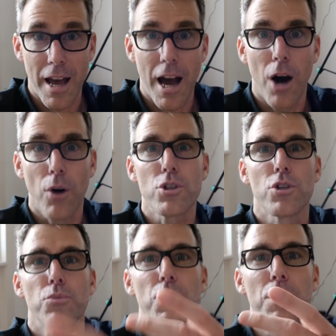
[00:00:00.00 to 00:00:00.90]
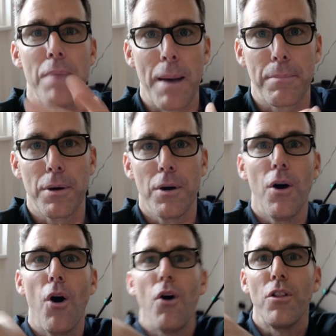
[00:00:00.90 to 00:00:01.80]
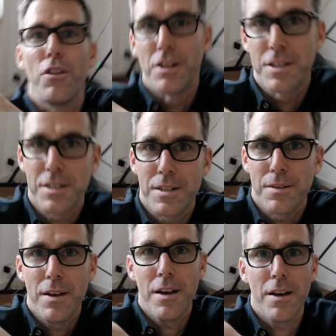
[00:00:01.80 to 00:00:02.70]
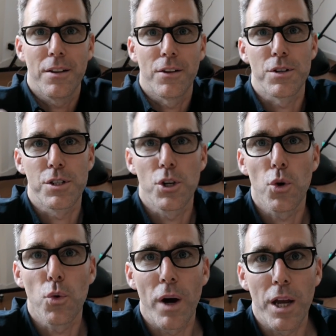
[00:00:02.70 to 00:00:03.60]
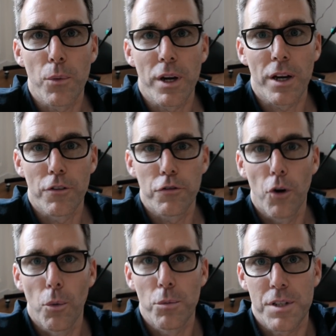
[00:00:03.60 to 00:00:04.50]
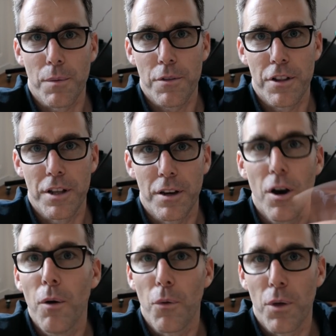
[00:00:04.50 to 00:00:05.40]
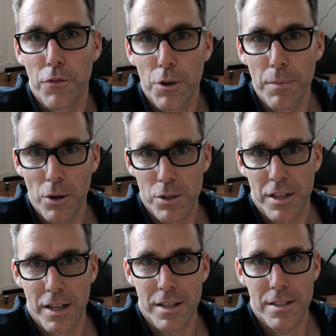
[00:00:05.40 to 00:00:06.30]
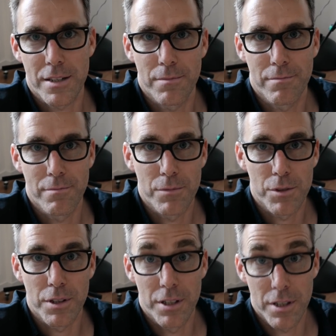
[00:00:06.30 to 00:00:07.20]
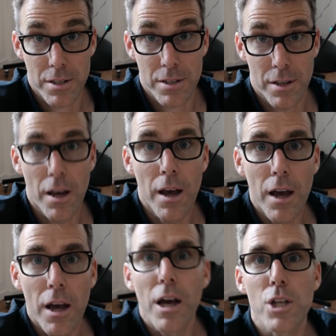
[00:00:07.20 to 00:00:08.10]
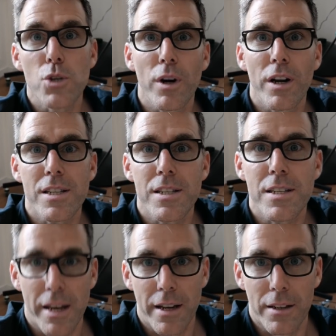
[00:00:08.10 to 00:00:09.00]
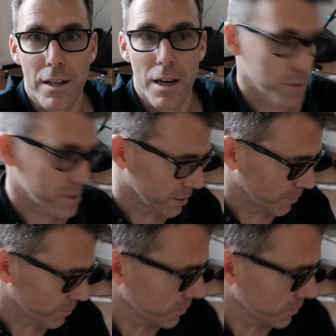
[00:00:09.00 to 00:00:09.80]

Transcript: How should we map on this? There is no way we're going to form something with a few mouse clicks. This is where a scanner comes in.